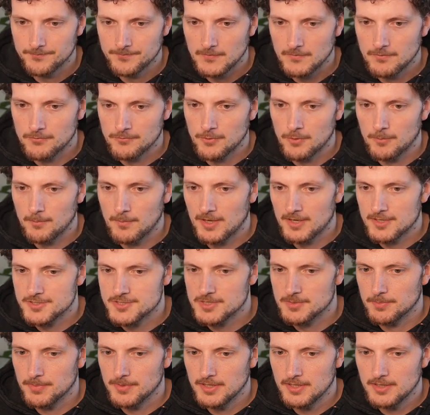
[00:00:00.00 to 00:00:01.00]
from
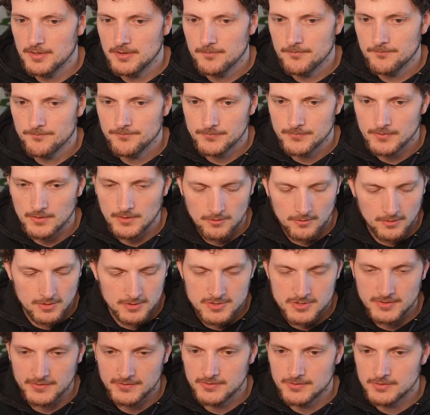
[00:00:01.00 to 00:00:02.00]
RGB, or
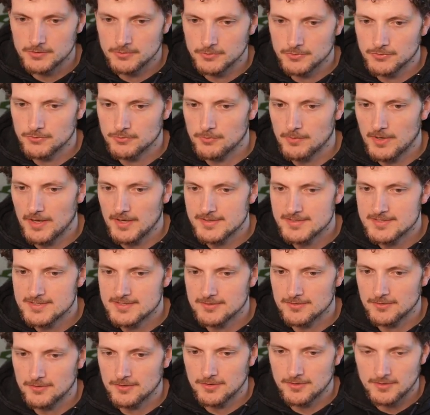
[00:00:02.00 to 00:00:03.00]
just use red
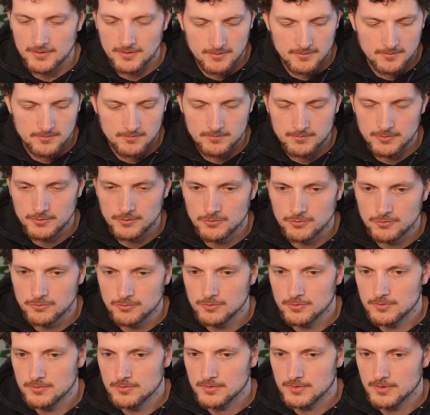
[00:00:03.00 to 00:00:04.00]
or
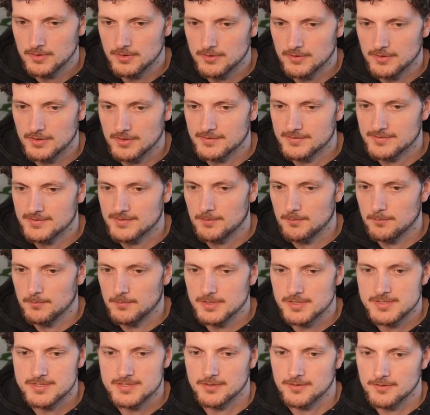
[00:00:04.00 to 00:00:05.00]
blue. Yeah, there are some
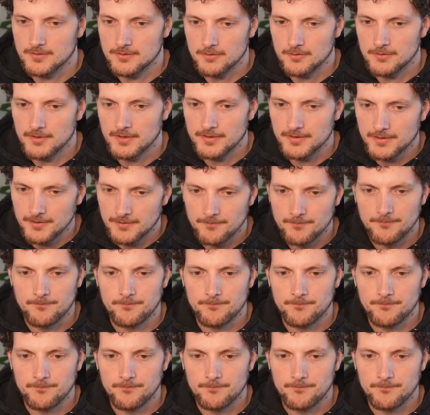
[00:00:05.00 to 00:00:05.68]
built in already.